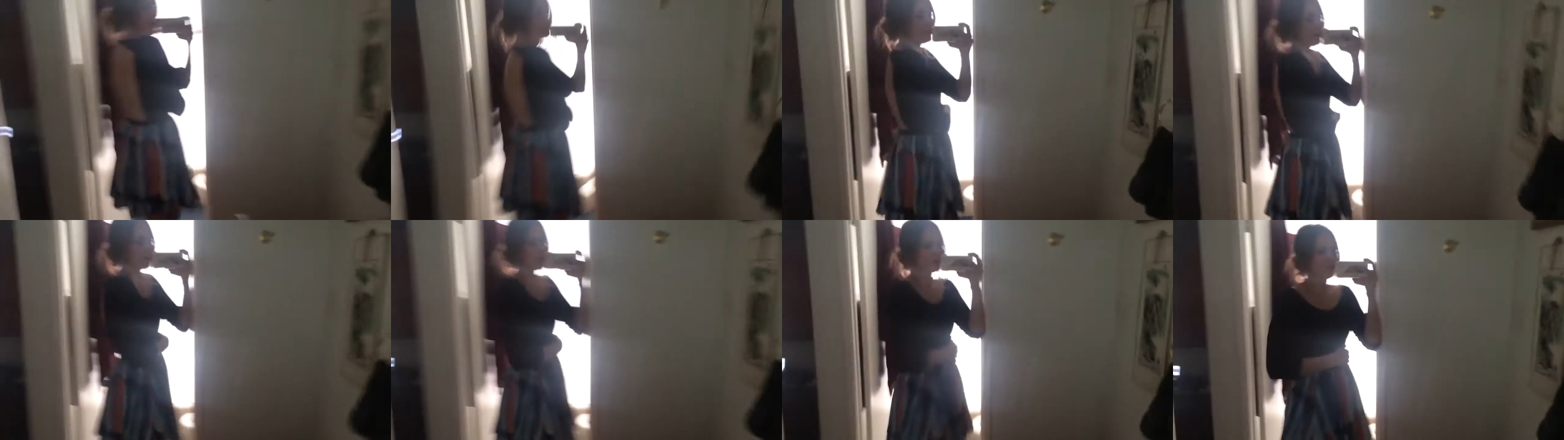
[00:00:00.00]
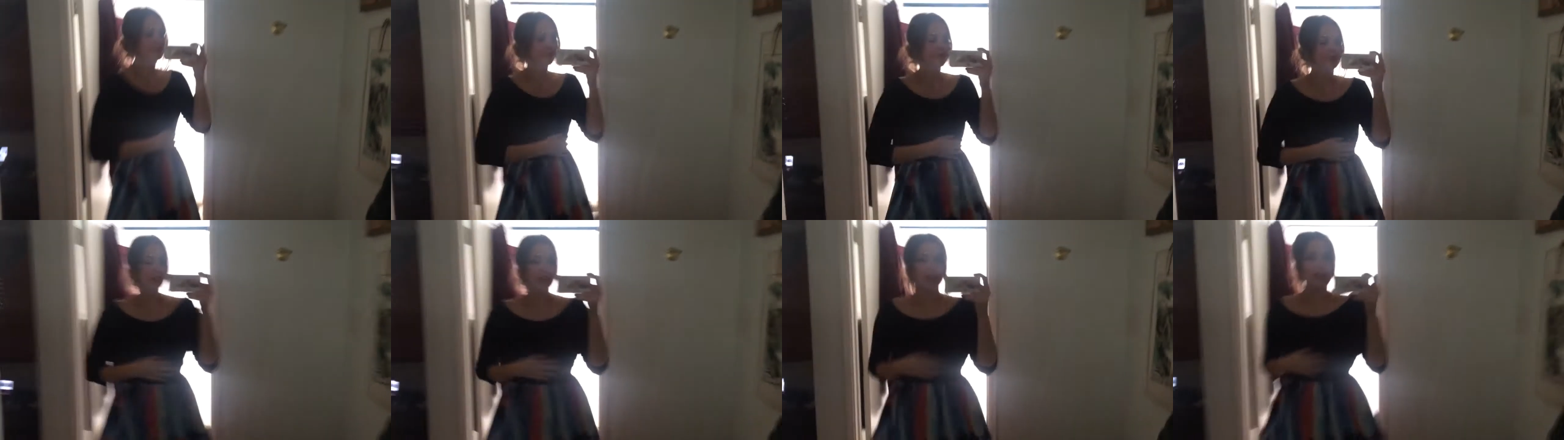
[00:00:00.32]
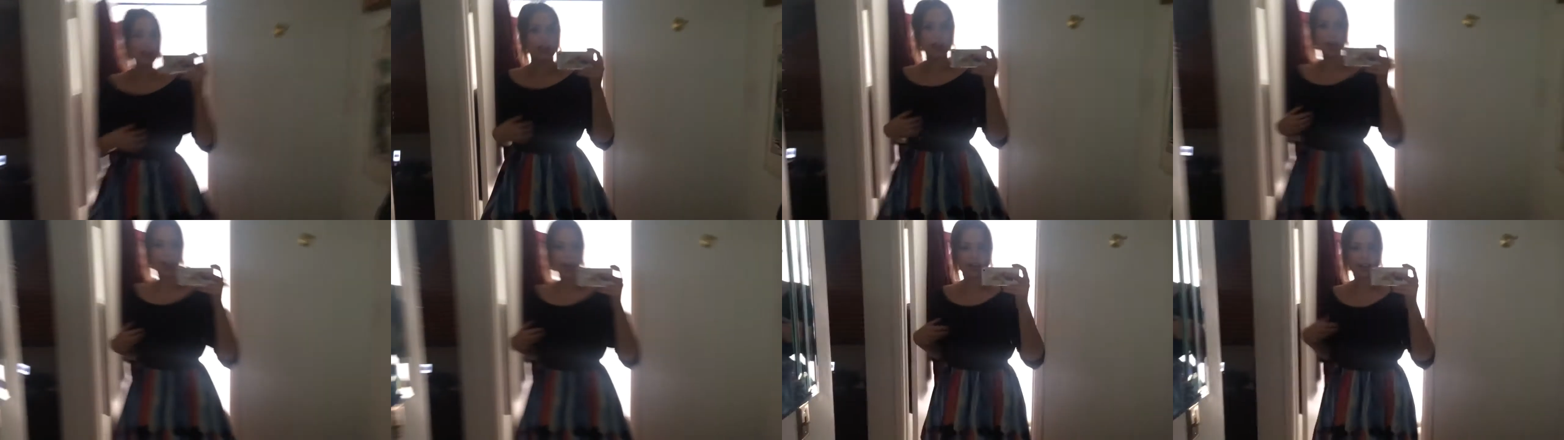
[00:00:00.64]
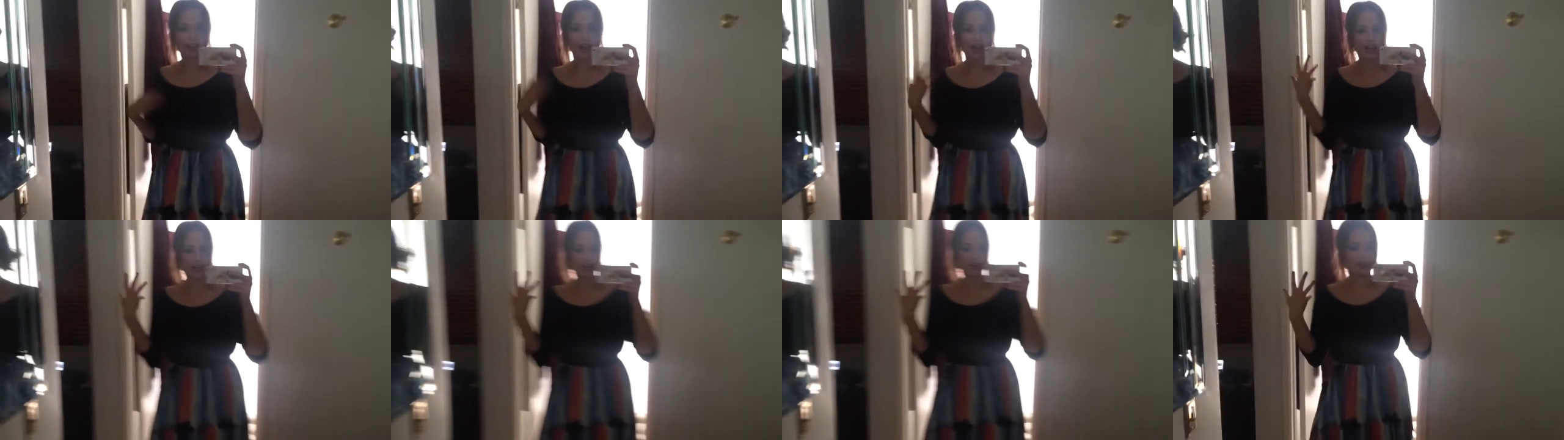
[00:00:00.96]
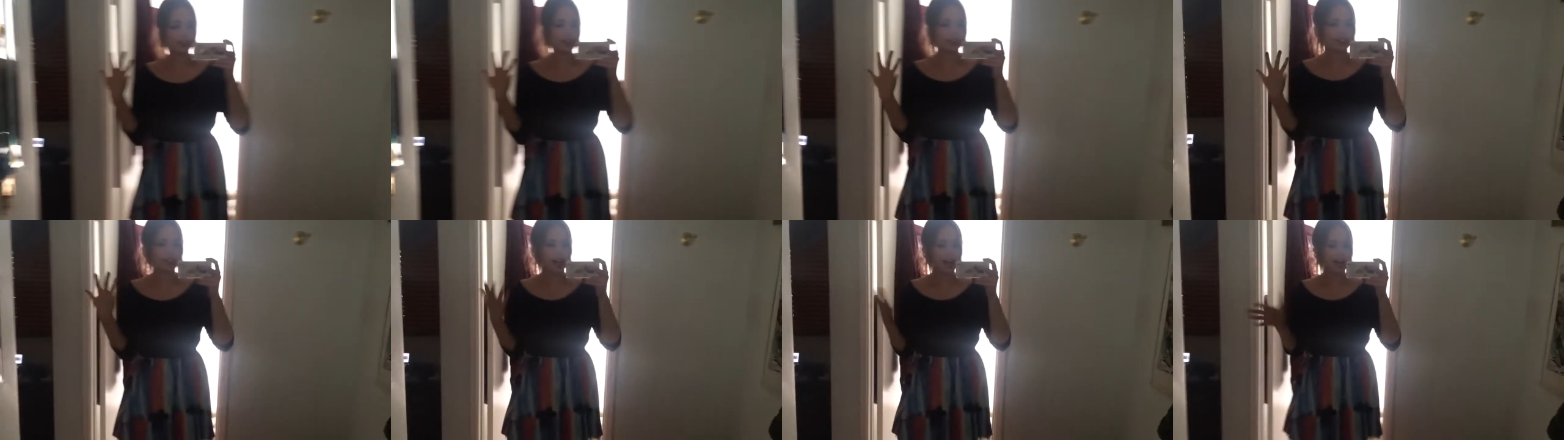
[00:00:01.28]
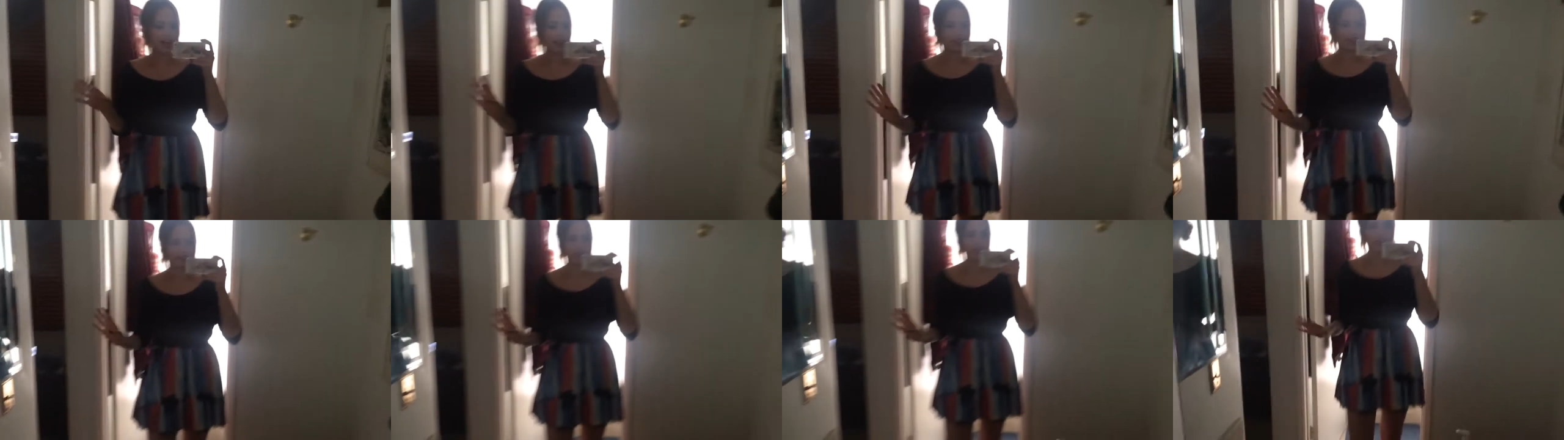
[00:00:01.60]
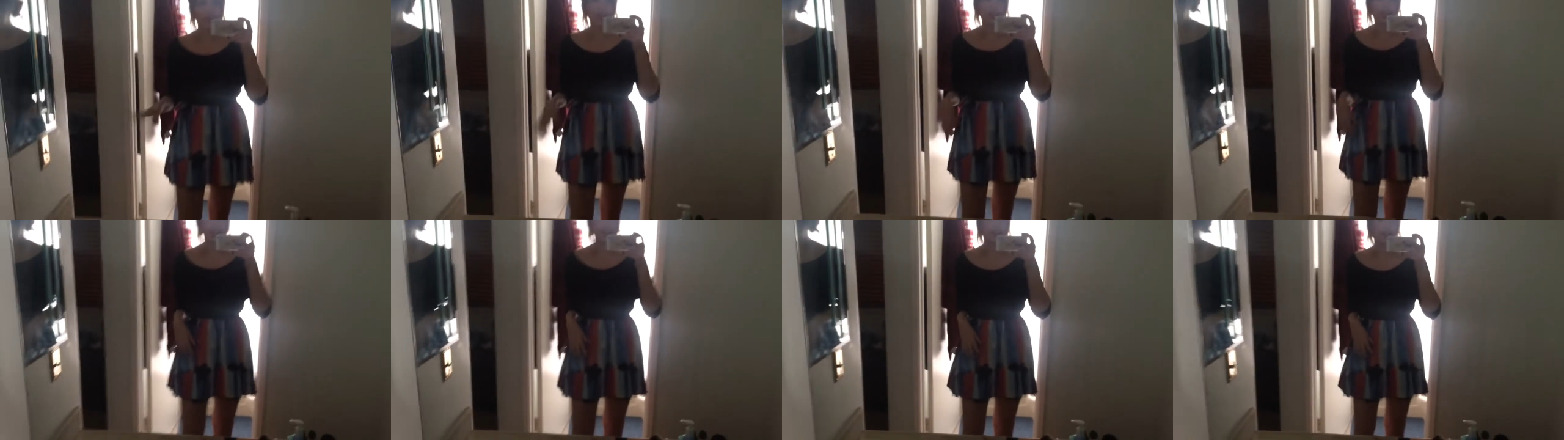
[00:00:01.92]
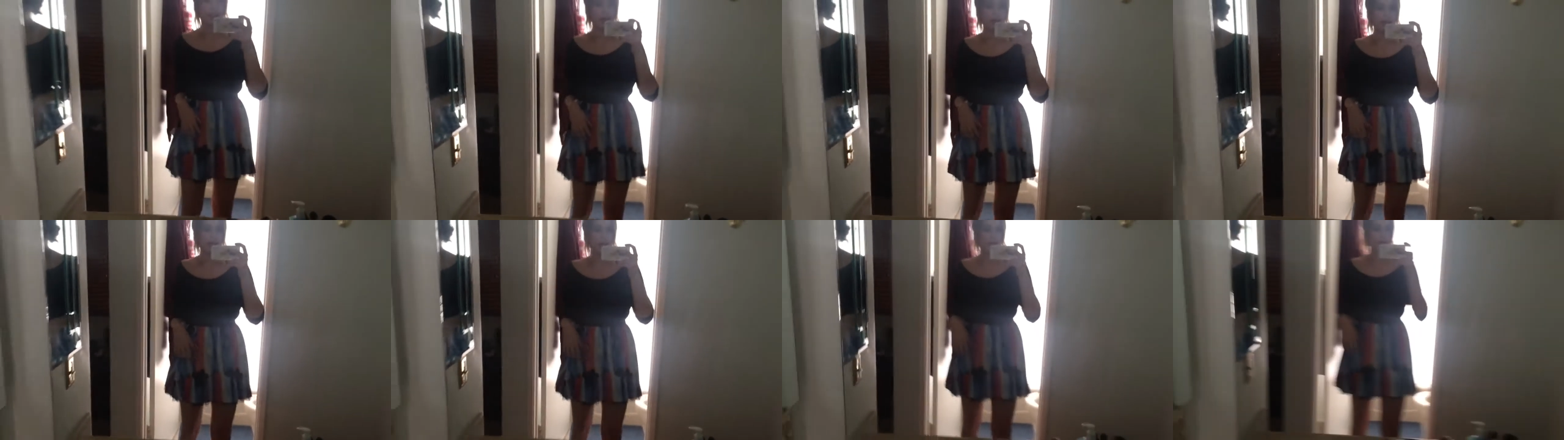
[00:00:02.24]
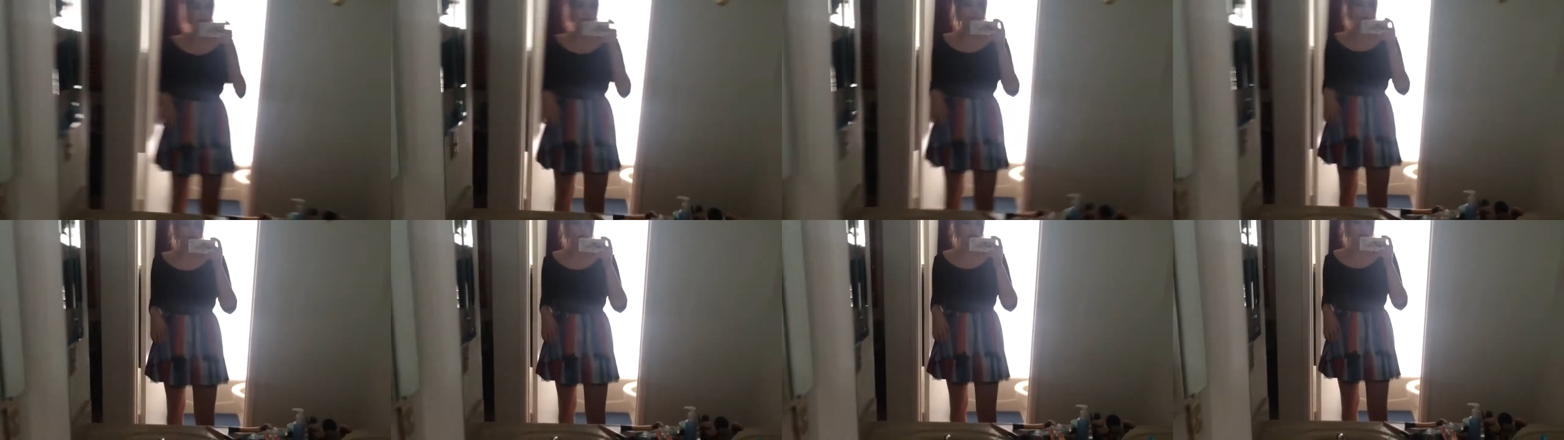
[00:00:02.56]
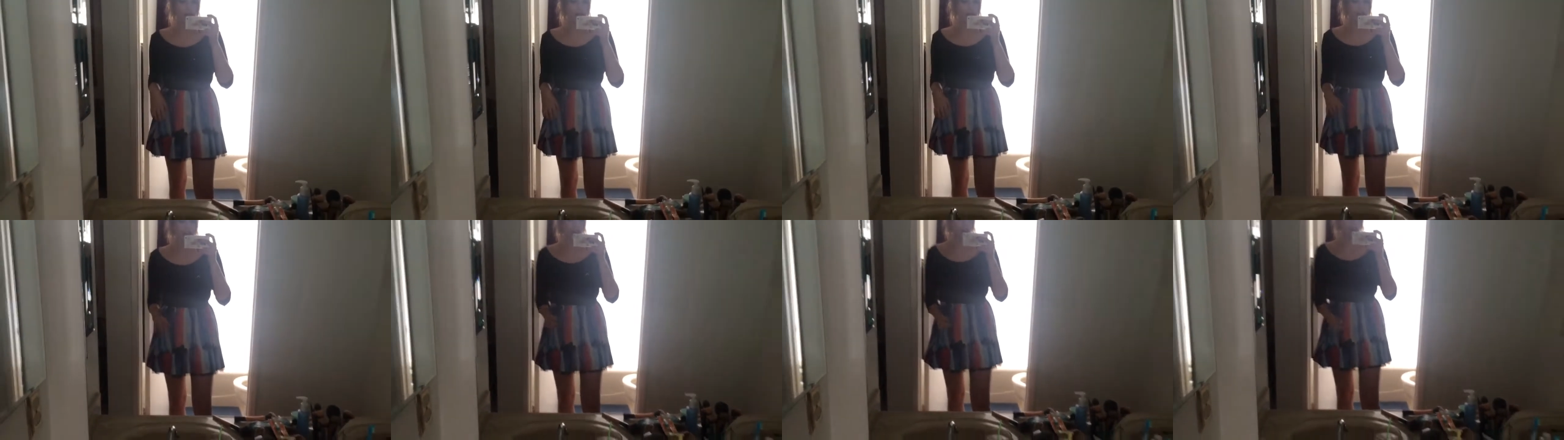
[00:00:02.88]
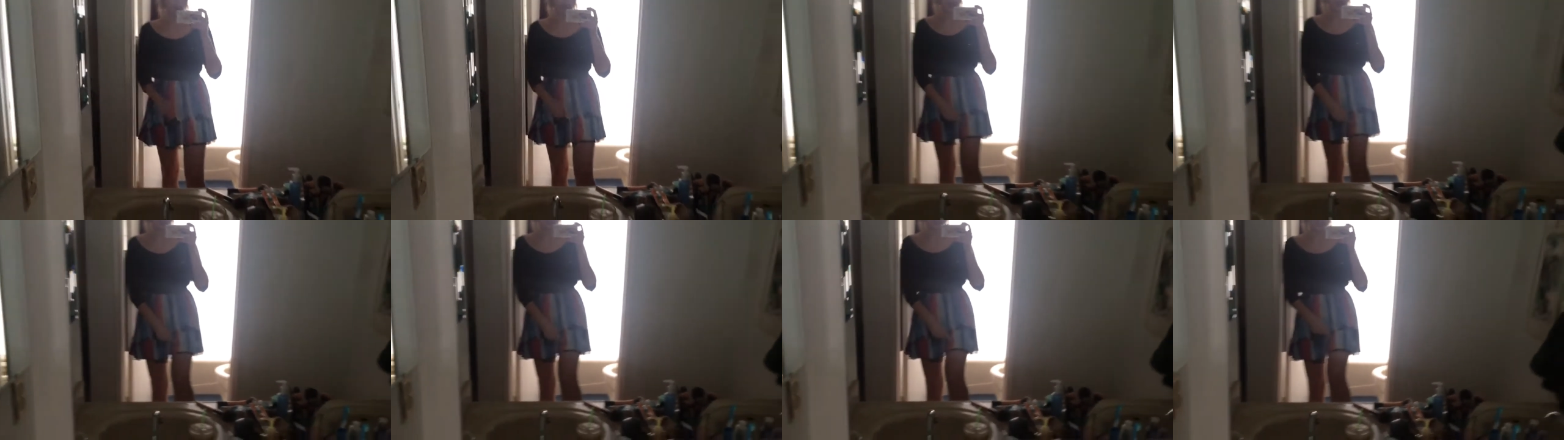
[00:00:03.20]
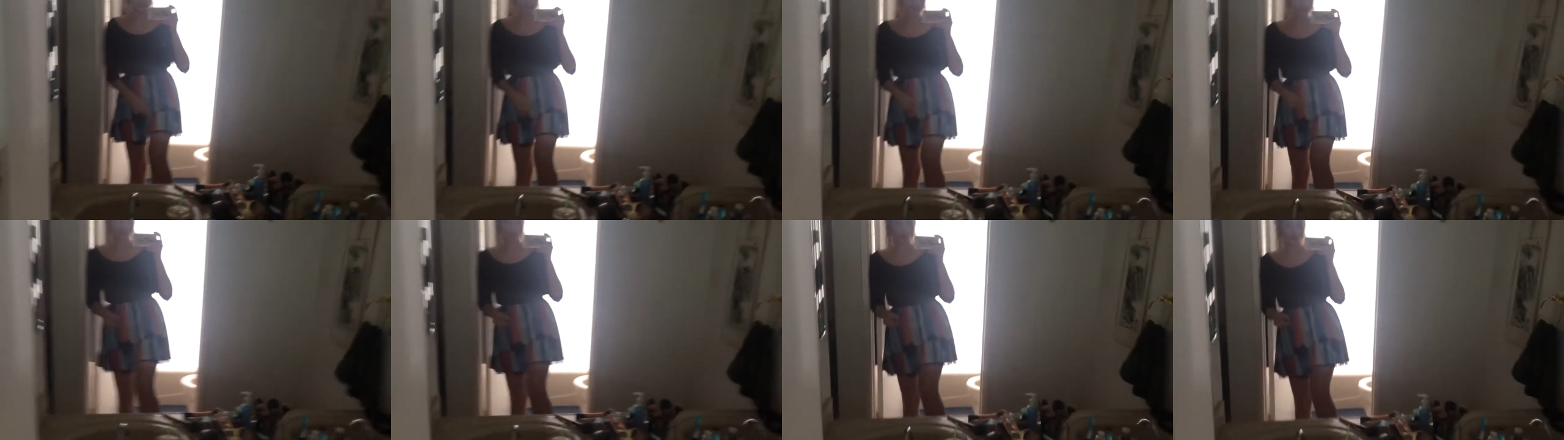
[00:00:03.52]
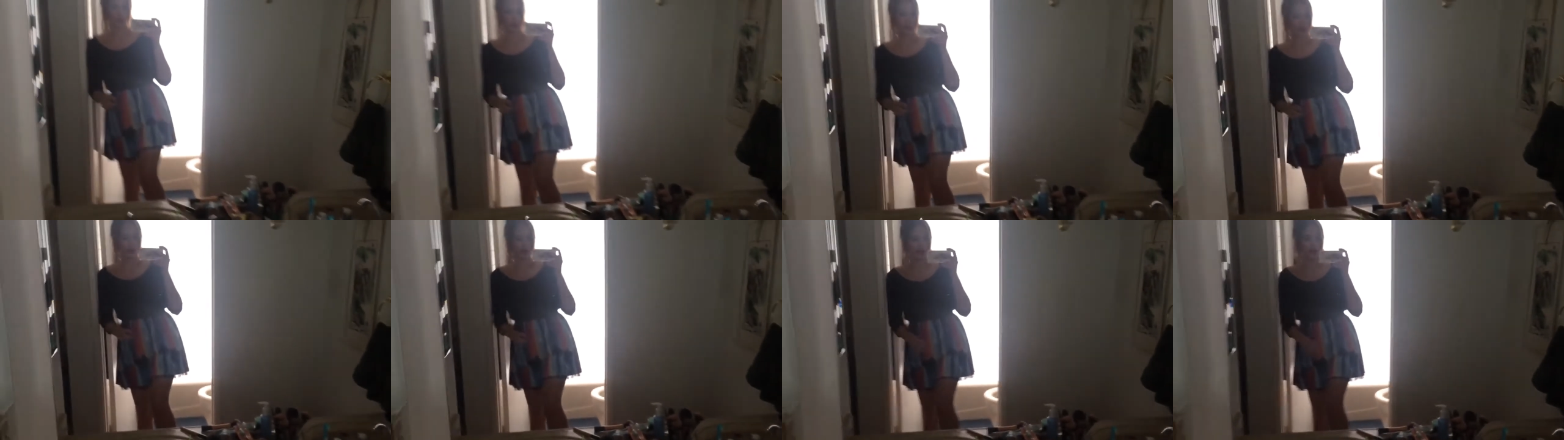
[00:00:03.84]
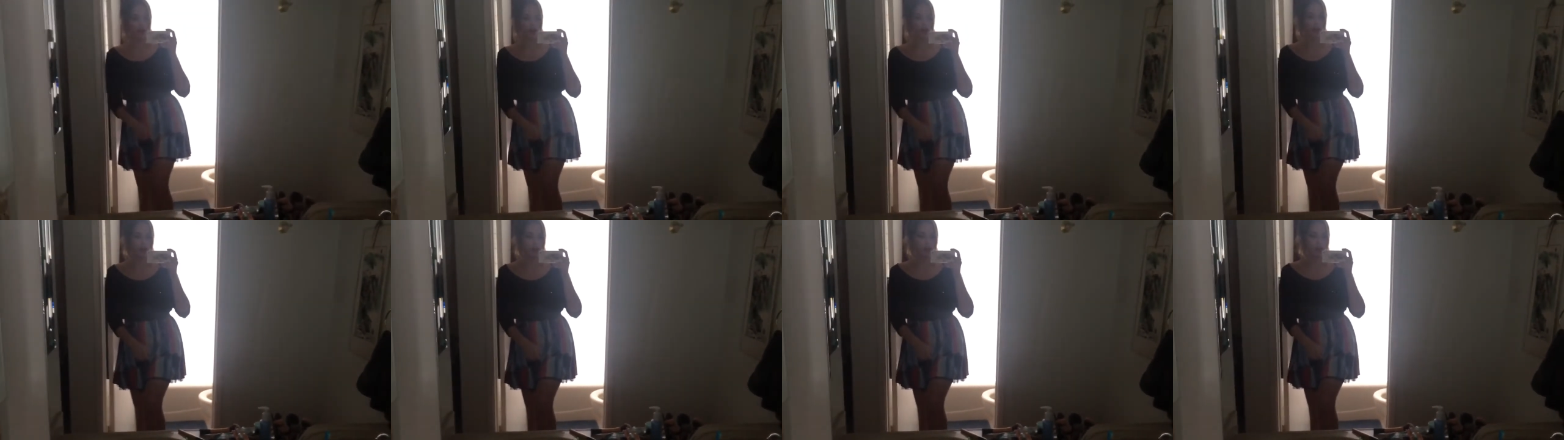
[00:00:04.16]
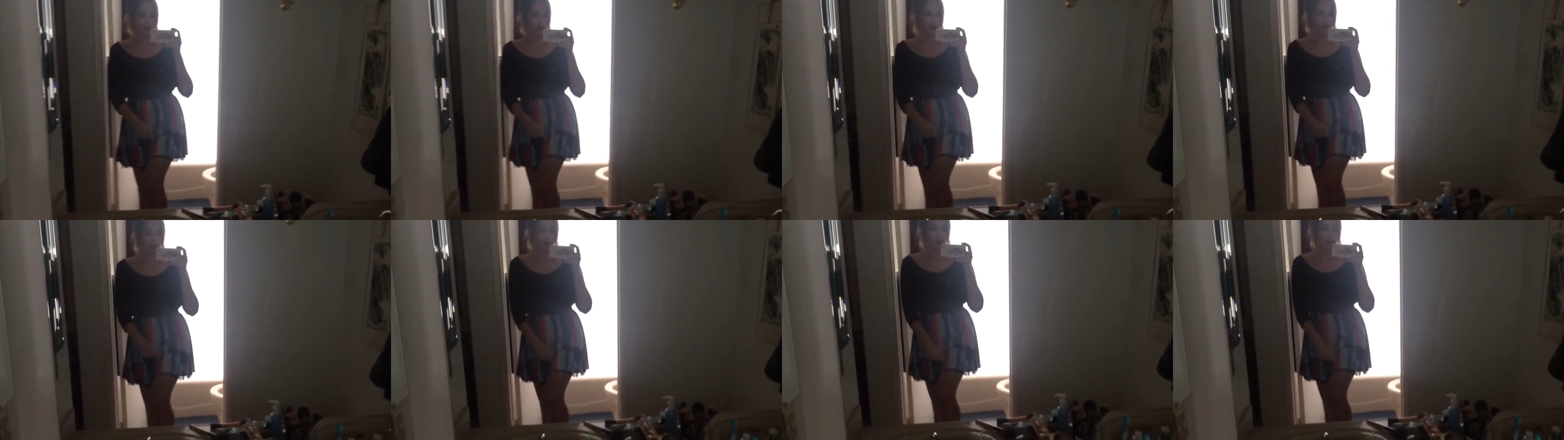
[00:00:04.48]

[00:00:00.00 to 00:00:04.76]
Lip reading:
[unreadable: no face in view]